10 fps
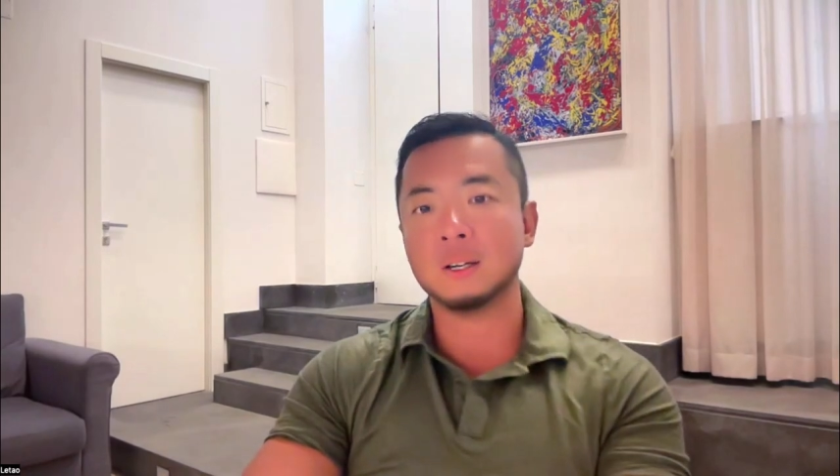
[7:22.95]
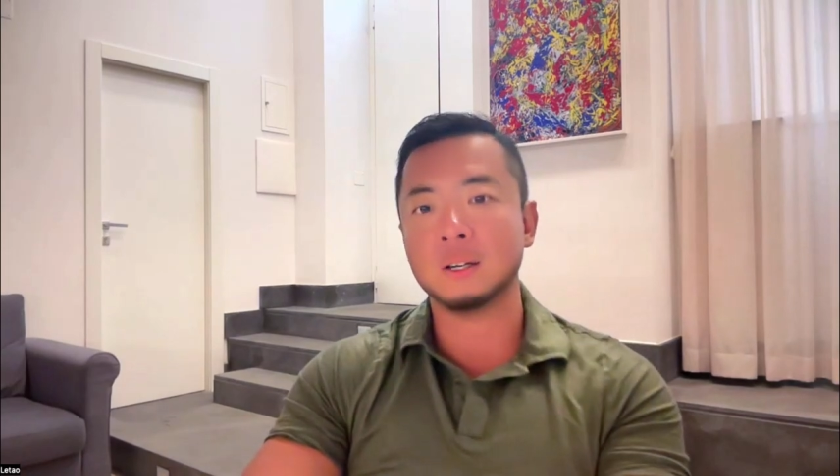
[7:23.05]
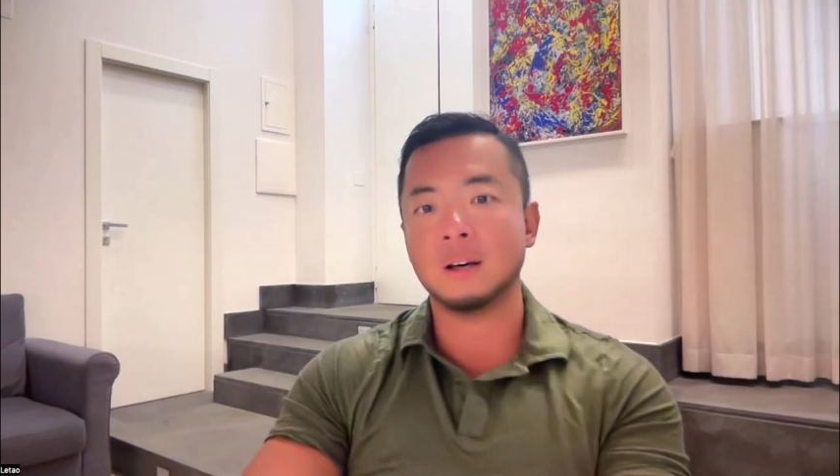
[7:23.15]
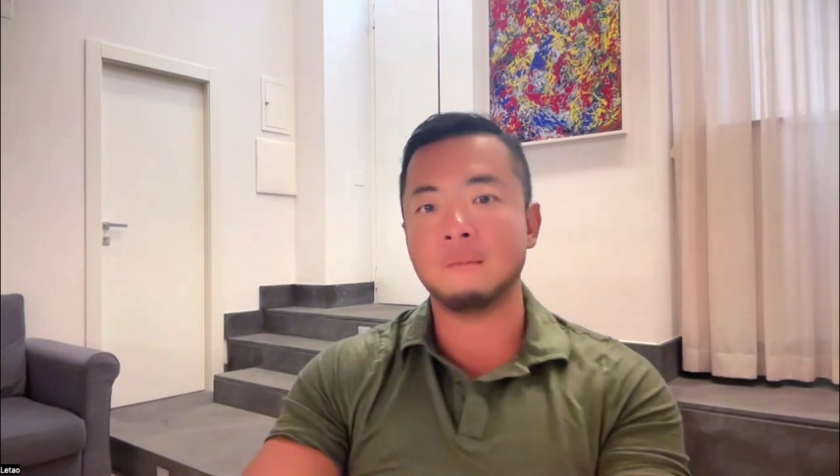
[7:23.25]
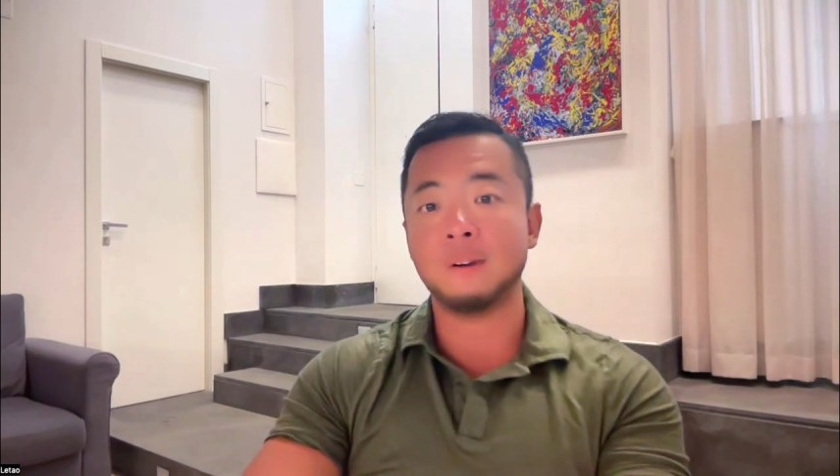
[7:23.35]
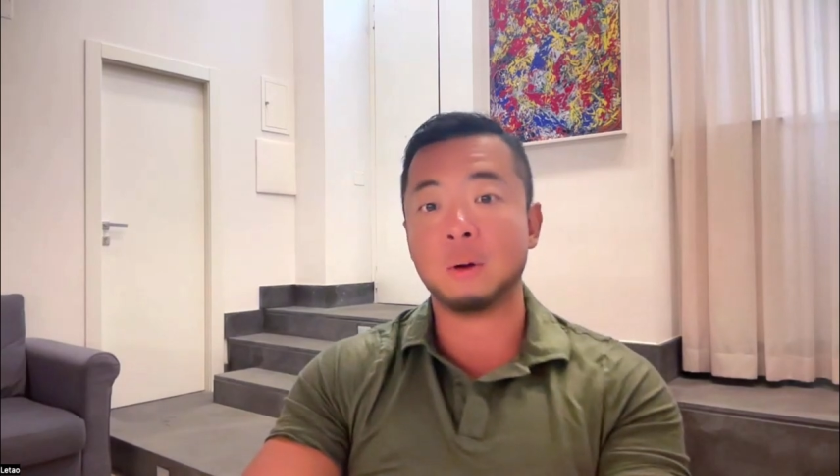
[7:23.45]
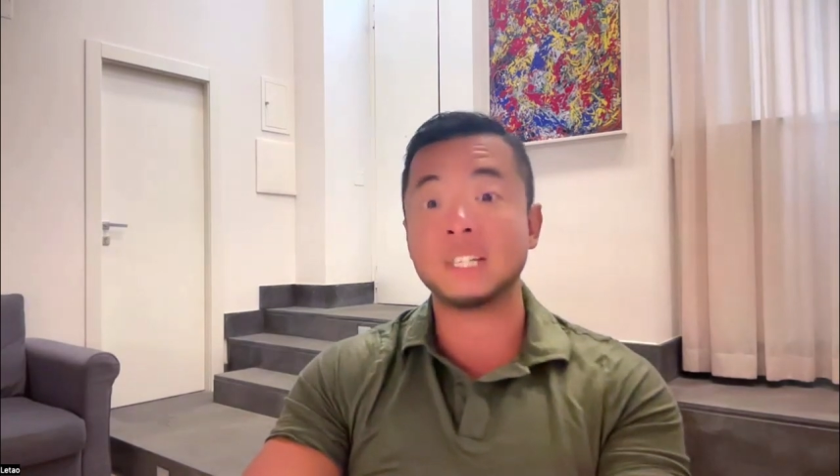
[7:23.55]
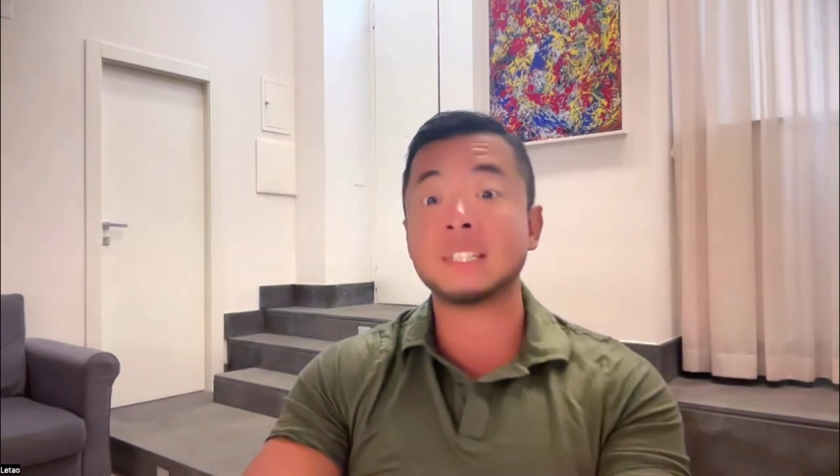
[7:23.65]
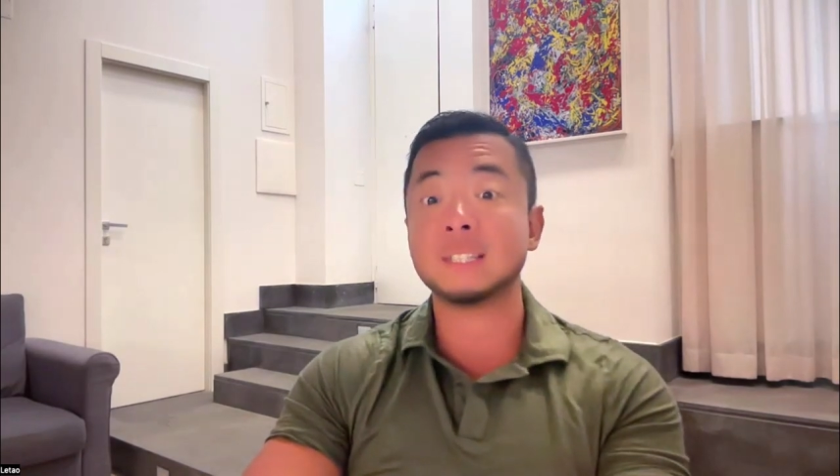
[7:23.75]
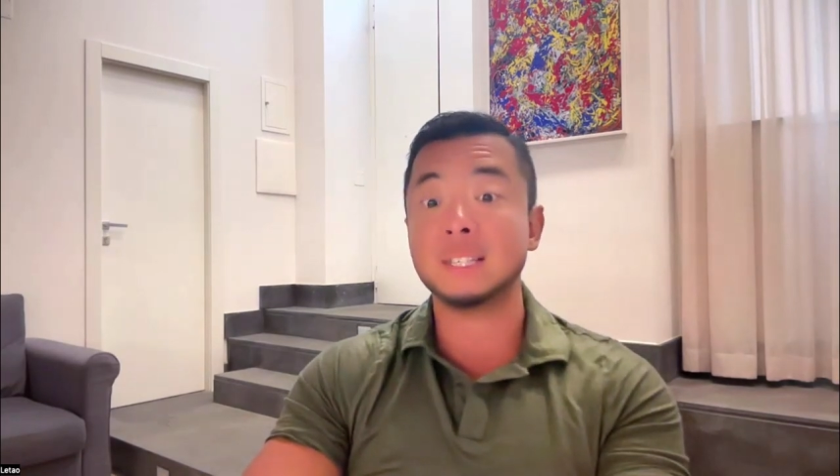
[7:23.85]
a very
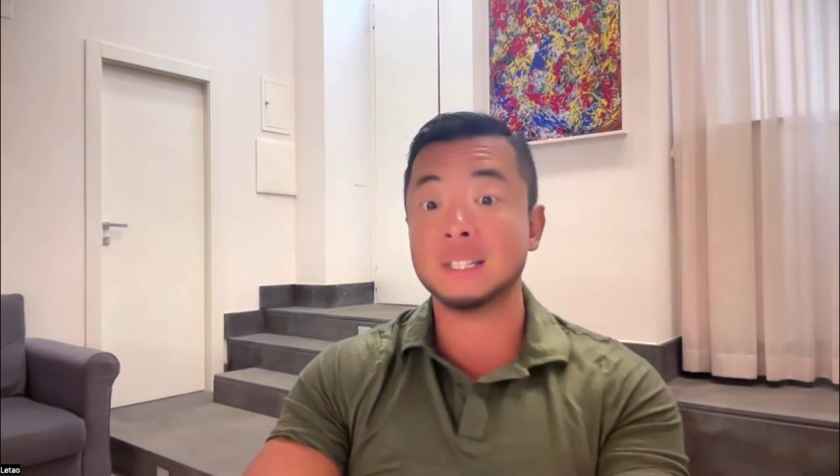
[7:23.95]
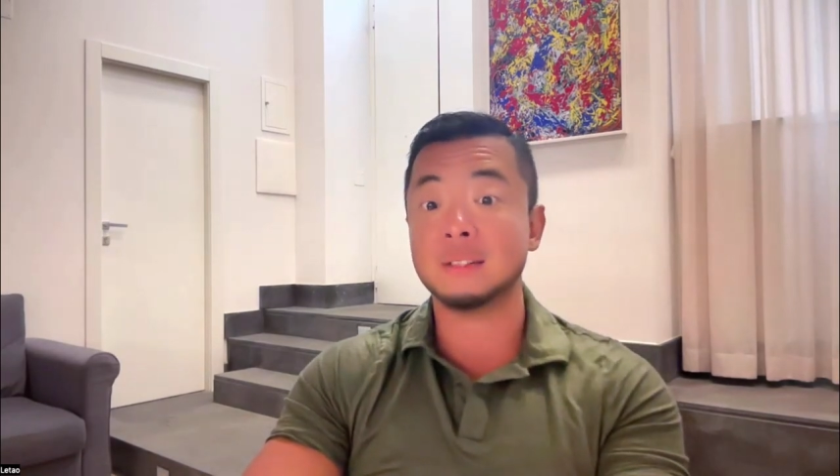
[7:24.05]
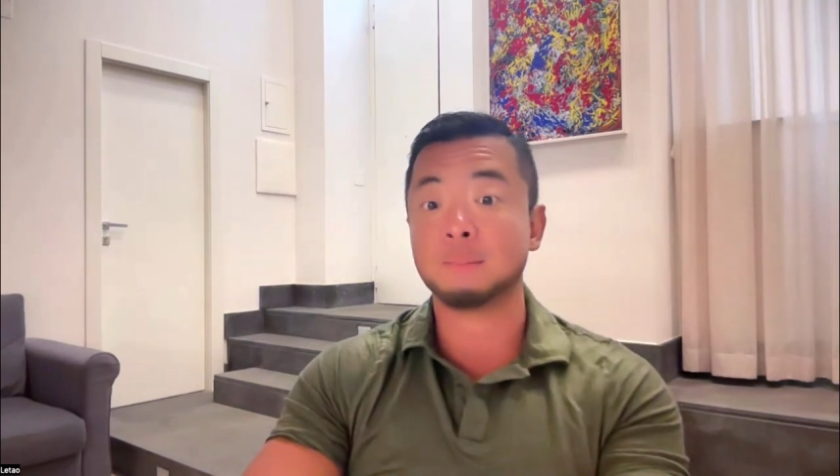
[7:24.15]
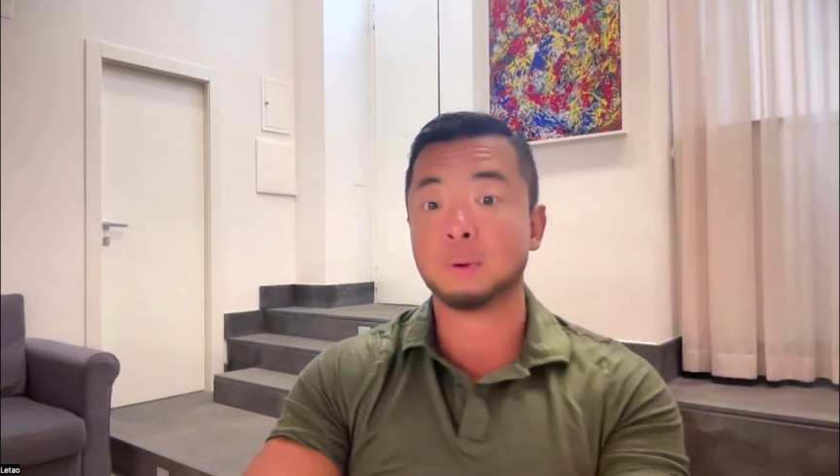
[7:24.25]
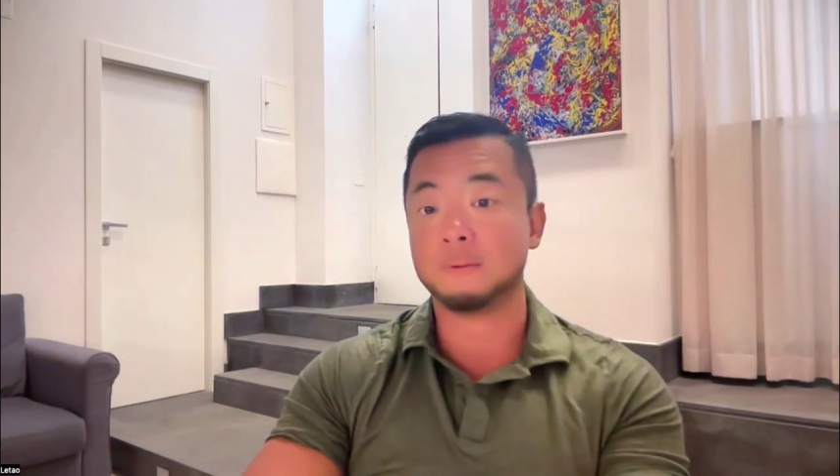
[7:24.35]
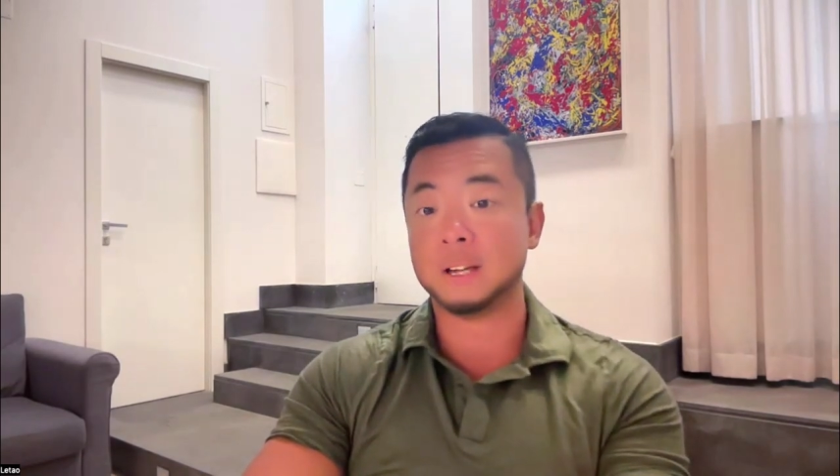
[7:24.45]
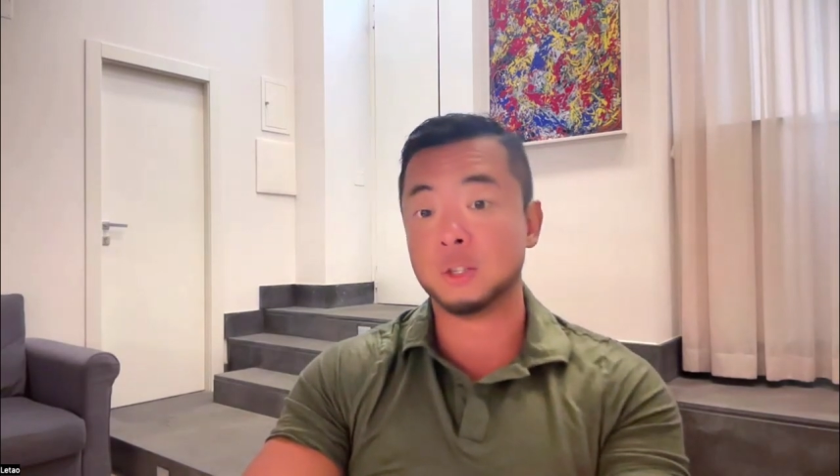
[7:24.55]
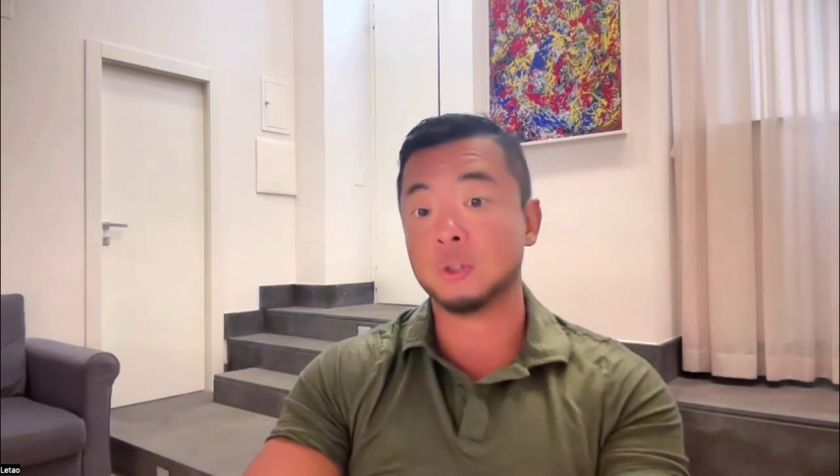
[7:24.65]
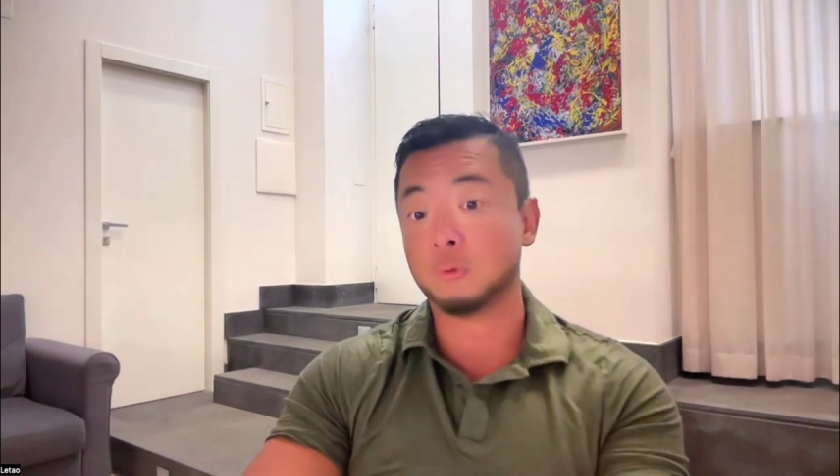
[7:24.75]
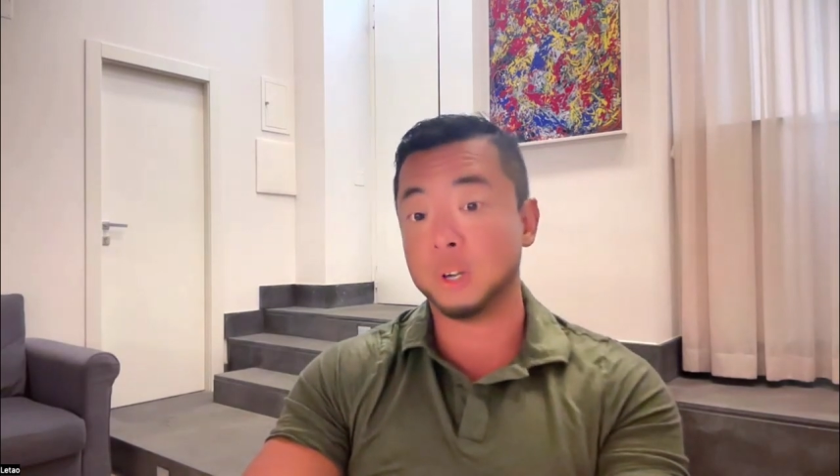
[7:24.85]
seasoned
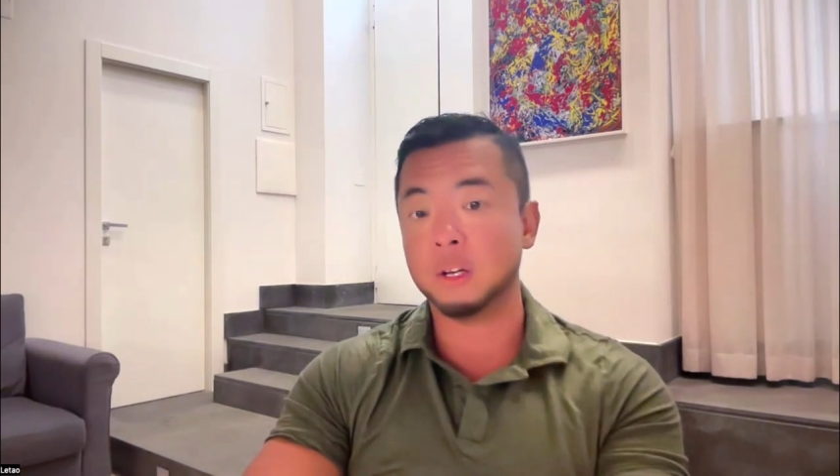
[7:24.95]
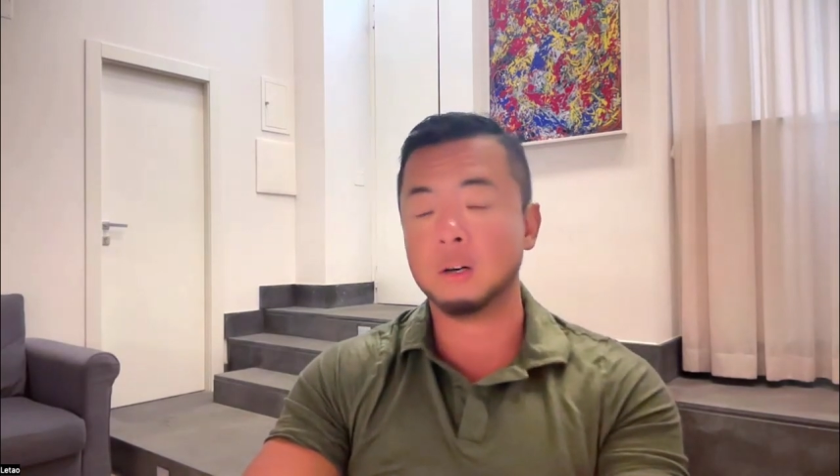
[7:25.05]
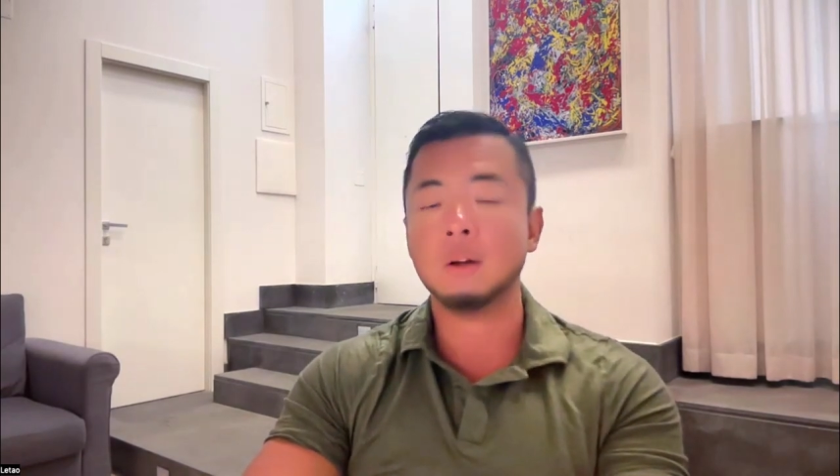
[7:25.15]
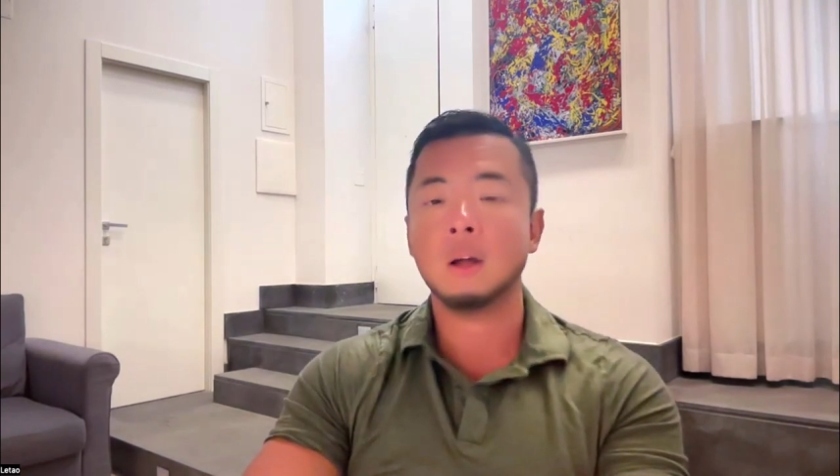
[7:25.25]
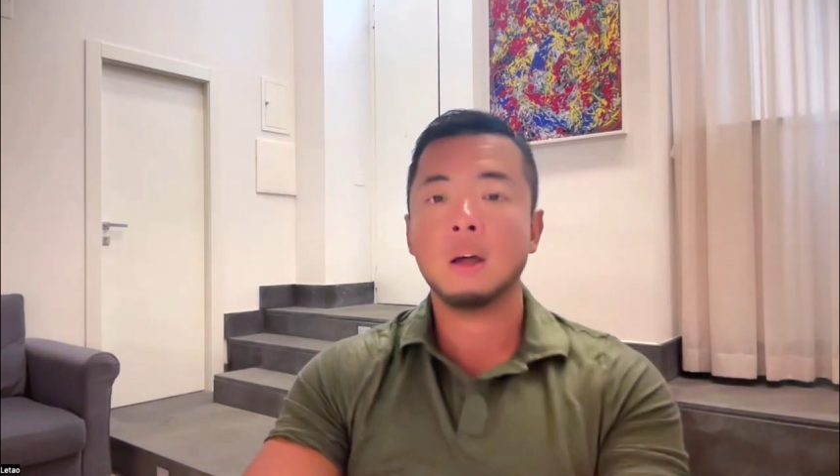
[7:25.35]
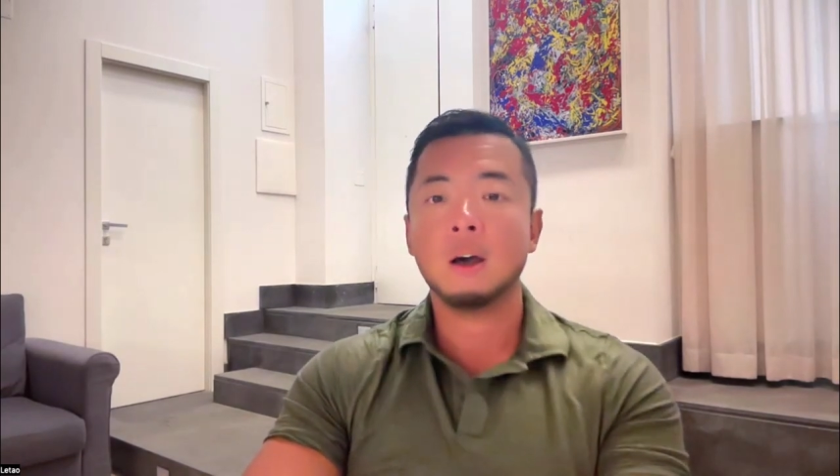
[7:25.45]
professional reader,